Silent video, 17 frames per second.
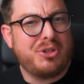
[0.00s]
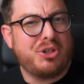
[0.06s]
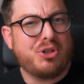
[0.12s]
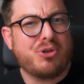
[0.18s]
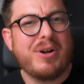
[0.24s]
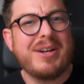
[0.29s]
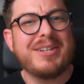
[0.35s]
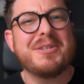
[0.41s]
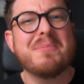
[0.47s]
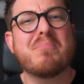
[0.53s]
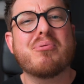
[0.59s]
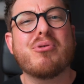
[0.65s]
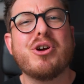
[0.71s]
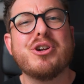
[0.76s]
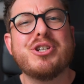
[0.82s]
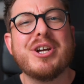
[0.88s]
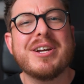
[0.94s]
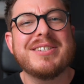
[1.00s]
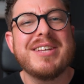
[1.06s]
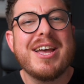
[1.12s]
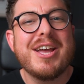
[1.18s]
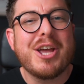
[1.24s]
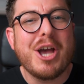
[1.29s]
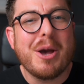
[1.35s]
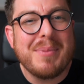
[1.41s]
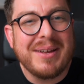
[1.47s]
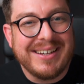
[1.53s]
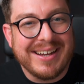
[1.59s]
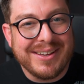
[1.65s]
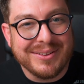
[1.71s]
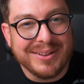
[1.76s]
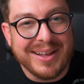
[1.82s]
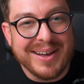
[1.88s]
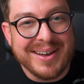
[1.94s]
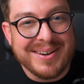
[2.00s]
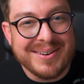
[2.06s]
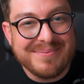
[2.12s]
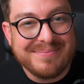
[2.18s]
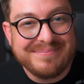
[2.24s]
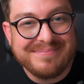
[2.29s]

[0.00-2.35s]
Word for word: tricks, and projects coming down the line.